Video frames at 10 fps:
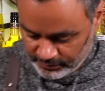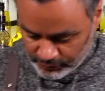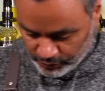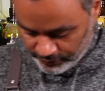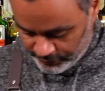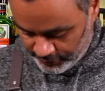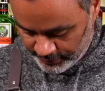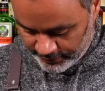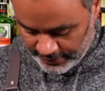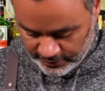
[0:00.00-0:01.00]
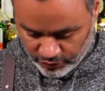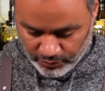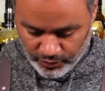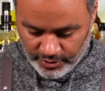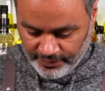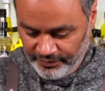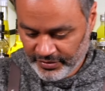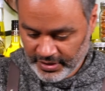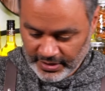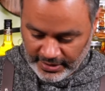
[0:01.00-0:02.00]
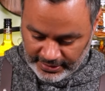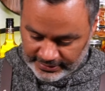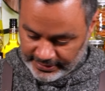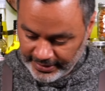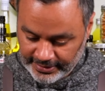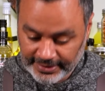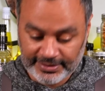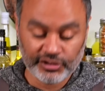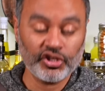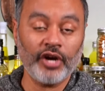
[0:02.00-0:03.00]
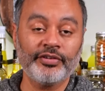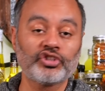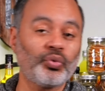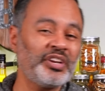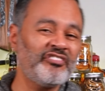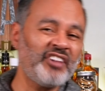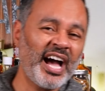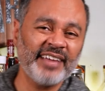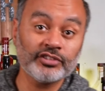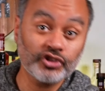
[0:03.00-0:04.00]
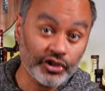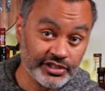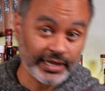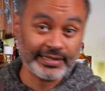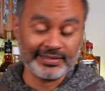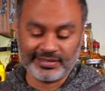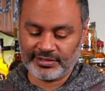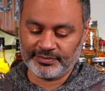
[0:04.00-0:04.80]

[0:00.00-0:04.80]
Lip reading: Beautiful. All right, a little more. And then get to stir in 25 to 30 seconds.